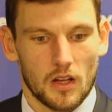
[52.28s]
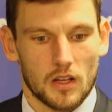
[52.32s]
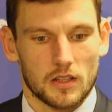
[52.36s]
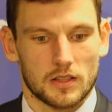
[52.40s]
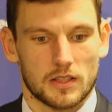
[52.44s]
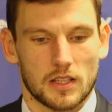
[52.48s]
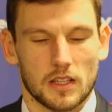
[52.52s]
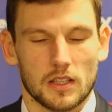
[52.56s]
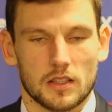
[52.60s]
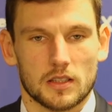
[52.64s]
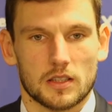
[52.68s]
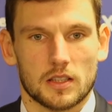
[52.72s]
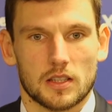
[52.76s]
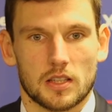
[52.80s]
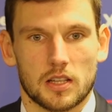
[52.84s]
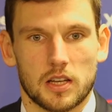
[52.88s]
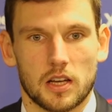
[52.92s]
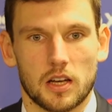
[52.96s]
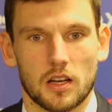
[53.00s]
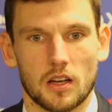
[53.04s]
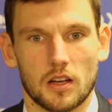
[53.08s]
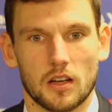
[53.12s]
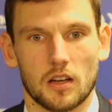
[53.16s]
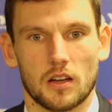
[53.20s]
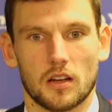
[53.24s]
since
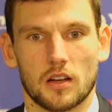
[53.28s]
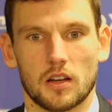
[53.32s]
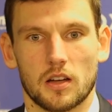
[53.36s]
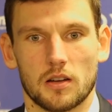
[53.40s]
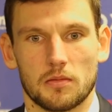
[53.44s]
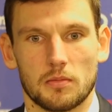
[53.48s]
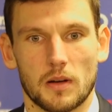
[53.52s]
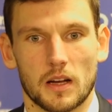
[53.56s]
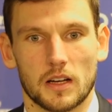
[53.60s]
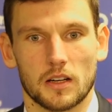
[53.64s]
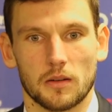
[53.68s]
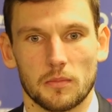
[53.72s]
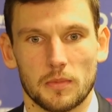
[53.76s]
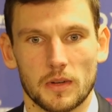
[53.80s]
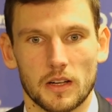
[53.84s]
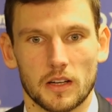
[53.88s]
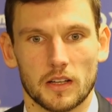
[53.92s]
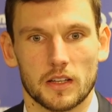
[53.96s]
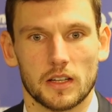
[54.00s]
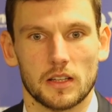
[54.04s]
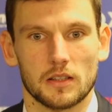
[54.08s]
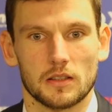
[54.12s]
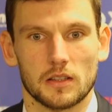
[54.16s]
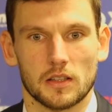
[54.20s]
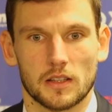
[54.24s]
Michael Beale
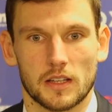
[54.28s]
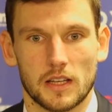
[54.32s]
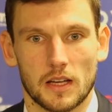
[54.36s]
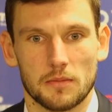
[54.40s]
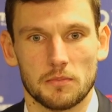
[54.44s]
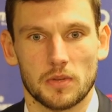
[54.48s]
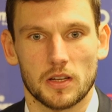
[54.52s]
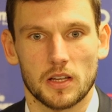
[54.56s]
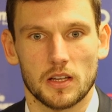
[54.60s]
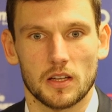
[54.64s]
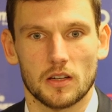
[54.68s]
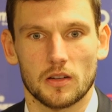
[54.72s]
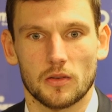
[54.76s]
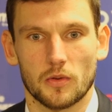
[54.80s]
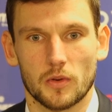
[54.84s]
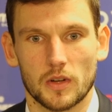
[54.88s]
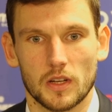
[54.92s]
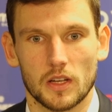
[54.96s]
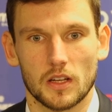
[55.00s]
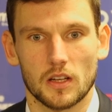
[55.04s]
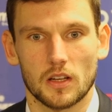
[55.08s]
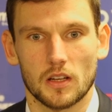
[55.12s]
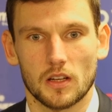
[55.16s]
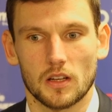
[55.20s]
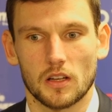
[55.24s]
came here,
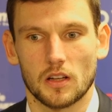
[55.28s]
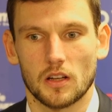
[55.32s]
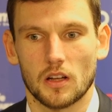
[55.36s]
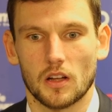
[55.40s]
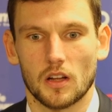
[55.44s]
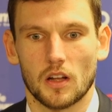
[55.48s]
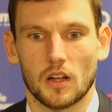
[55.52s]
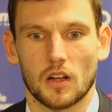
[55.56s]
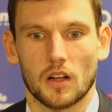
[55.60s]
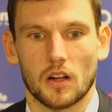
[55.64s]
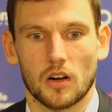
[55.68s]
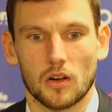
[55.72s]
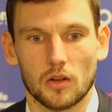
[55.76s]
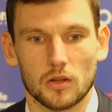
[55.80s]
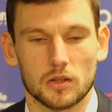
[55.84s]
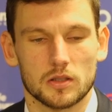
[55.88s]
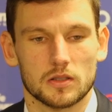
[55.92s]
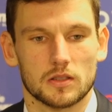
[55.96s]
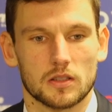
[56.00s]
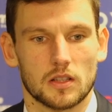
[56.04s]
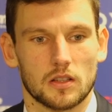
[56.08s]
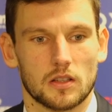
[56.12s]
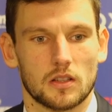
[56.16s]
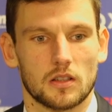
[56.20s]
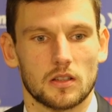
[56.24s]
we
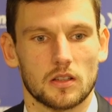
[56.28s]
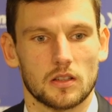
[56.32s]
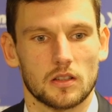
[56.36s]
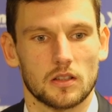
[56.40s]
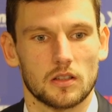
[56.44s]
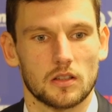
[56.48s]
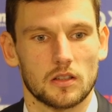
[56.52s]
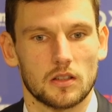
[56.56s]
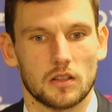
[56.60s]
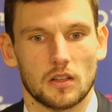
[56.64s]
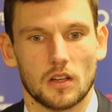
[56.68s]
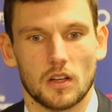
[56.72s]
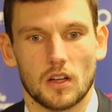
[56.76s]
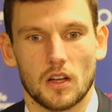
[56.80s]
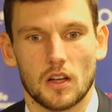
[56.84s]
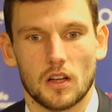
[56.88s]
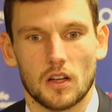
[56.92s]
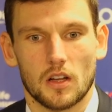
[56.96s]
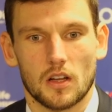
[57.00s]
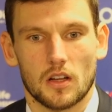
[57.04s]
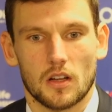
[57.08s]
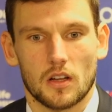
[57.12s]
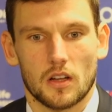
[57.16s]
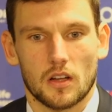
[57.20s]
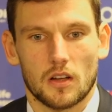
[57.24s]
lost.
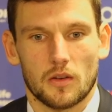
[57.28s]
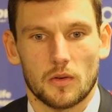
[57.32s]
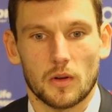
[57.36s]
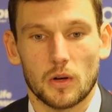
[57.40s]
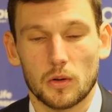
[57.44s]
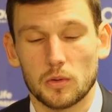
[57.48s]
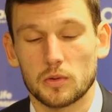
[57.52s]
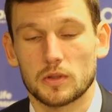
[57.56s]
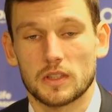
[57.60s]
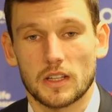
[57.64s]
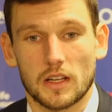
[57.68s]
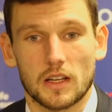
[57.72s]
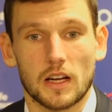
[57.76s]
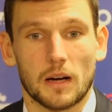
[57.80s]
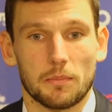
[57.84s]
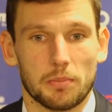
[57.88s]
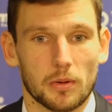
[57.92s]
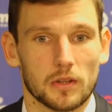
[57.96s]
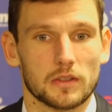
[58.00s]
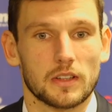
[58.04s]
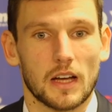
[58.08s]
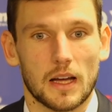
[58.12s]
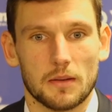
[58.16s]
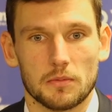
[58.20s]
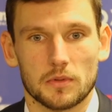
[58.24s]
We're losing a couple
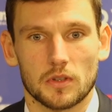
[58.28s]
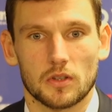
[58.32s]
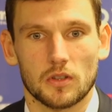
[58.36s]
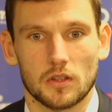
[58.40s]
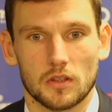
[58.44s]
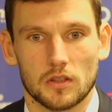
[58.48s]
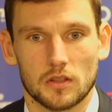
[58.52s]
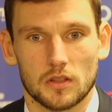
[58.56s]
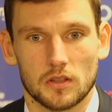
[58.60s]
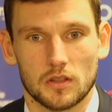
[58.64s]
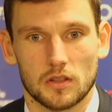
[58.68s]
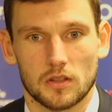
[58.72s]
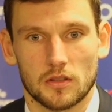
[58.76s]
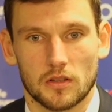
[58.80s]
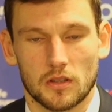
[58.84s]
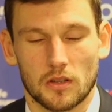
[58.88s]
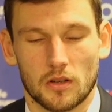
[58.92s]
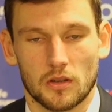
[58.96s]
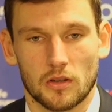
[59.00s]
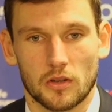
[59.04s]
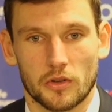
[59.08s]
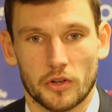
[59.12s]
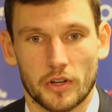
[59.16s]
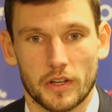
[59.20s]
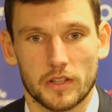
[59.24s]
of times
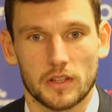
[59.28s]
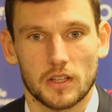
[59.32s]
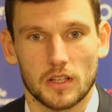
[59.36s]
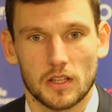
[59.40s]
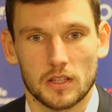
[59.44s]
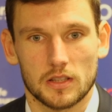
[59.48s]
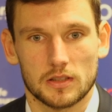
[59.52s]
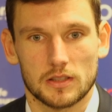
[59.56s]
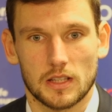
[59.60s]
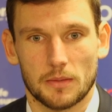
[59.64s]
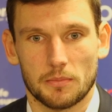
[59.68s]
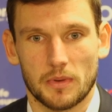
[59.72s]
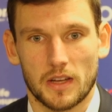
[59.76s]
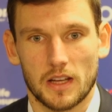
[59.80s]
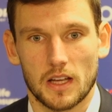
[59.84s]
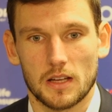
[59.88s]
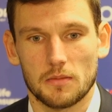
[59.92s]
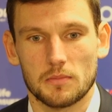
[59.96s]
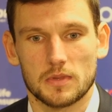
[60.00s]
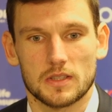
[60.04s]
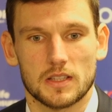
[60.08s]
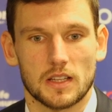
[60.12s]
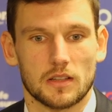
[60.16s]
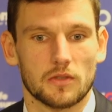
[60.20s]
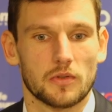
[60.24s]
already some
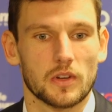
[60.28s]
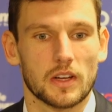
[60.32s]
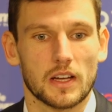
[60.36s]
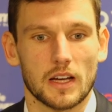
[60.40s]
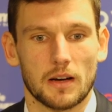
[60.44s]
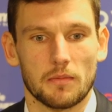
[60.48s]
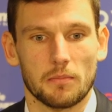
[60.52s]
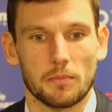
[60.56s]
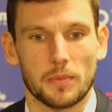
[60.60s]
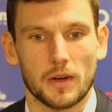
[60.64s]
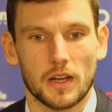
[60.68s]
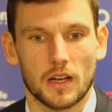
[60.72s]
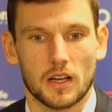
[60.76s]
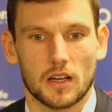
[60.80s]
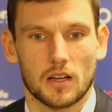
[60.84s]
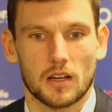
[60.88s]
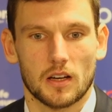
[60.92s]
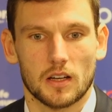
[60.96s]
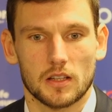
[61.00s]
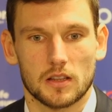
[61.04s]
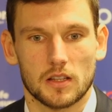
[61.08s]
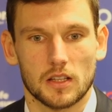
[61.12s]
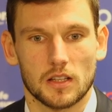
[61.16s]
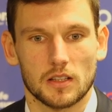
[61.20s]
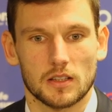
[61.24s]
games, and we come back.
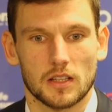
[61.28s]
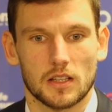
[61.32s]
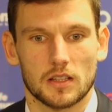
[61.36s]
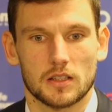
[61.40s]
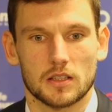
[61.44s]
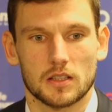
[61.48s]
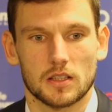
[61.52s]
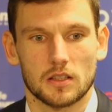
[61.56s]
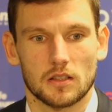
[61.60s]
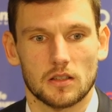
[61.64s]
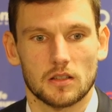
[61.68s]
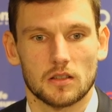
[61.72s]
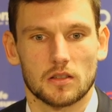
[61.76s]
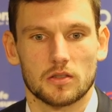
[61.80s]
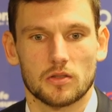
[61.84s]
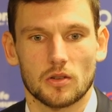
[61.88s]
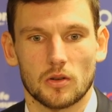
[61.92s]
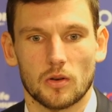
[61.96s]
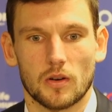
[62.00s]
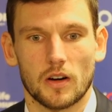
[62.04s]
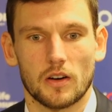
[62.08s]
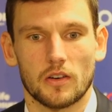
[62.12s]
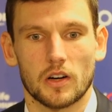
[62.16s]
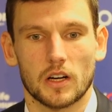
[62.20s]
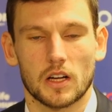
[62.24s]
I think that
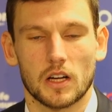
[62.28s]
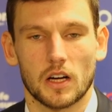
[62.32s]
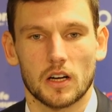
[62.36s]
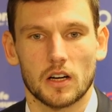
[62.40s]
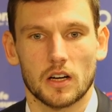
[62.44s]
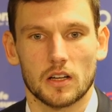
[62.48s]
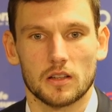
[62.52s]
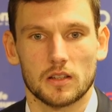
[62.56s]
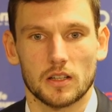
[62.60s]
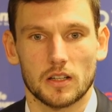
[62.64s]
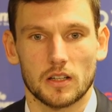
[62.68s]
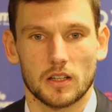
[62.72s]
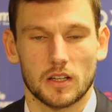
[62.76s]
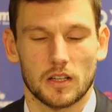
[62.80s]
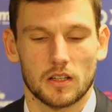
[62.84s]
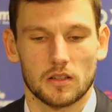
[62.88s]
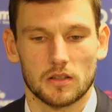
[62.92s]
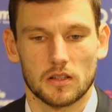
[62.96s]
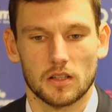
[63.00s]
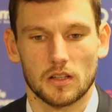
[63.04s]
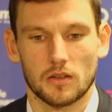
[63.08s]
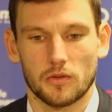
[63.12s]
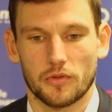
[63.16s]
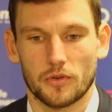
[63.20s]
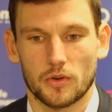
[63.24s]
show our character,
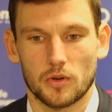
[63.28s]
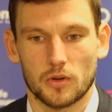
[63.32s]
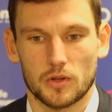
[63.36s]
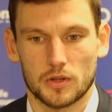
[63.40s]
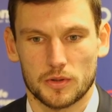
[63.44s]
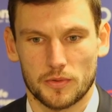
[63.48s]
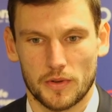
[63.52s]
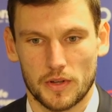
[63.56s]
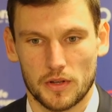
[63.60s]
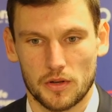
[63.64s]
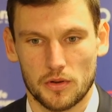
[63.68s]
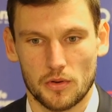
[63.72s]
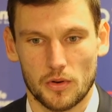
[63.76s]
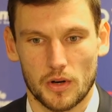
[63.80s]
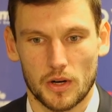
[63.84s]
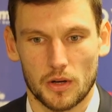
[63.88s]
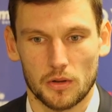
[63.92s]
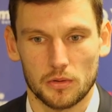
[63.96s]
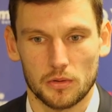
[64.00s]
and of course when you are